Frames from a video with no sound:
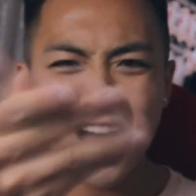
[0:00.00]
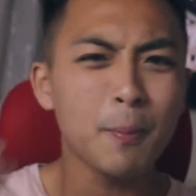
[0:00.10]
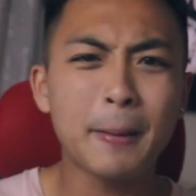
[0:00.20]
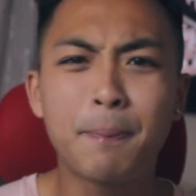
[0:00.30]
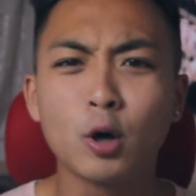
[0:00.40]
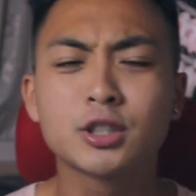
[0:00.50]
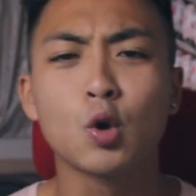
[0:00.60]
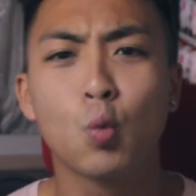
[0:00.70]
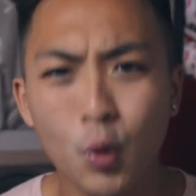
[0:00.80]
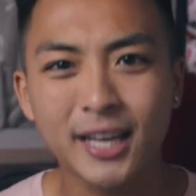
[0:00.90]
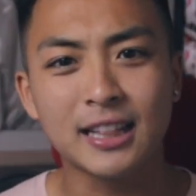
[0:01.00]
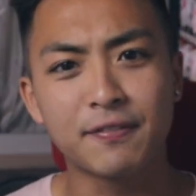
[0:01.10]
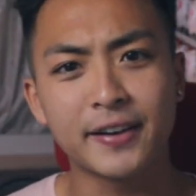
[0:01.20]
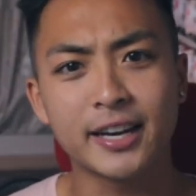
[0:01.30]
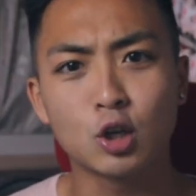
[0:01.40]
I'll be posting weekly
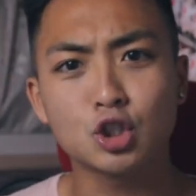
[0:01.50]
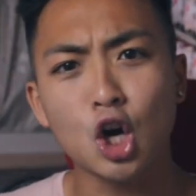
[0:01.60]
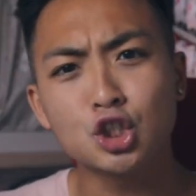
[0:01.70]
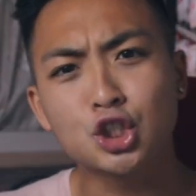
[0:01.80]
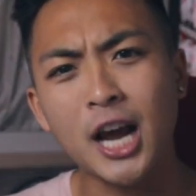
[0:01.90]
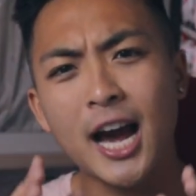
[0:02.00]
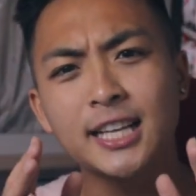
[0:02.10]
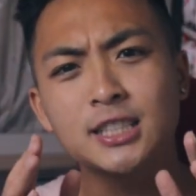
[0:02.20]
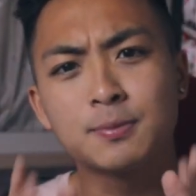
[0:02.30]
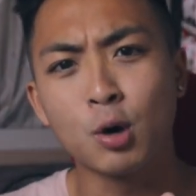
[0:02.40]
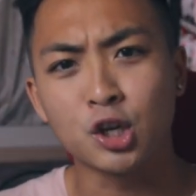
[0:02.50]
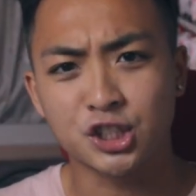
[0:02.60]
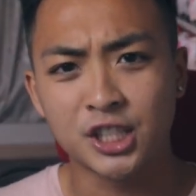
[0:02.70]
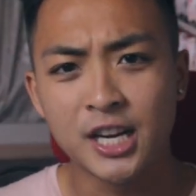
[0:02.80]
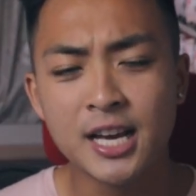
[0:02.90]
videos on Chinese
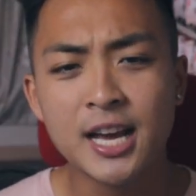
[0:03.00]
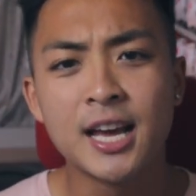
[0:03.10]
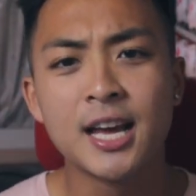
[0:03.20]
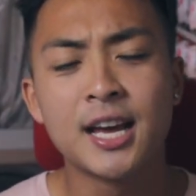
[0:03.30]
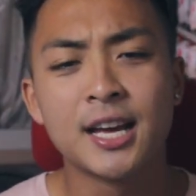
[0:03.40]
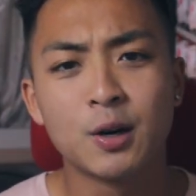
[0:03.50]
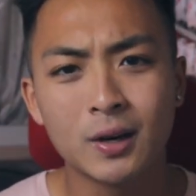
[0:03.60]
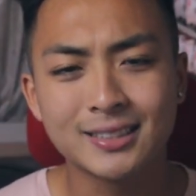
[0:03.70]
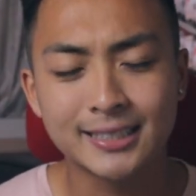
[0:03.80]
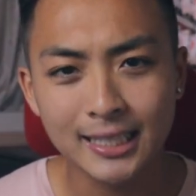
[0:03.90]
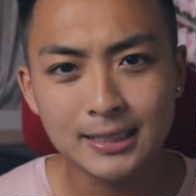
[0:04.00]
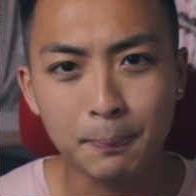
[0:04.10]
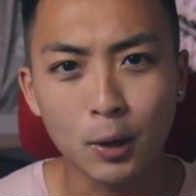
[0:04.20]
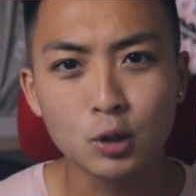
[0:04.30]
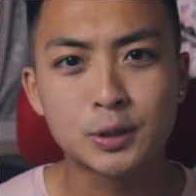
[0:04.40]
merch. Well, I tend to
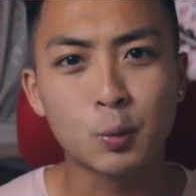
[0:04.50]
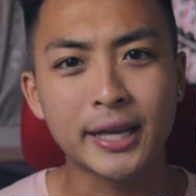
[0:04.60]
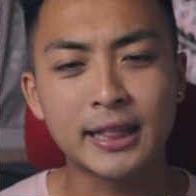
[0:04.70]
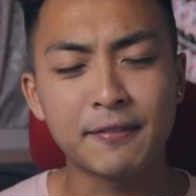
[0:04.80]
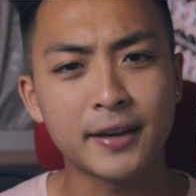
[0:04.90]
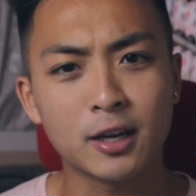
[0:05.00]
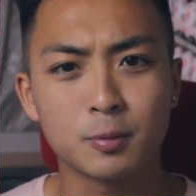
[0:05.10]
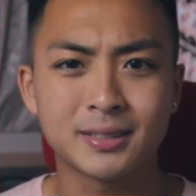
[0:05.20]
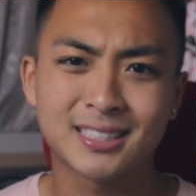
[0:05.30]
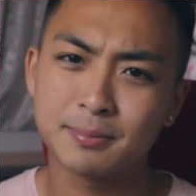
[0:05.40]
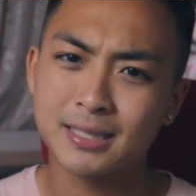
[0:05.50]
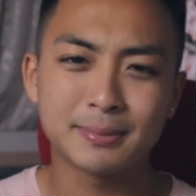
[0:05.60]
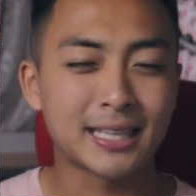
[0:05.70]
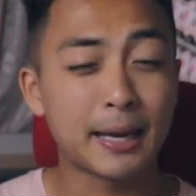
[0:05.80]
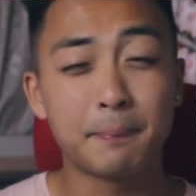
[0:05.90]
post weekly video, but
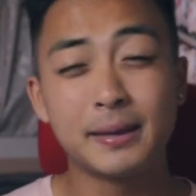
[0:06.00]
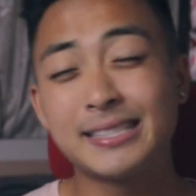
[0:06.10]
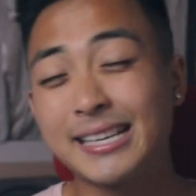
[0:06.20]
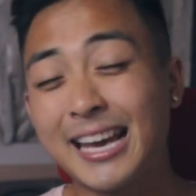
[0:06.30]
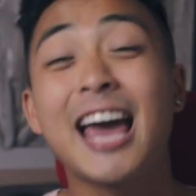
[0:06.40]
sometimes I get busy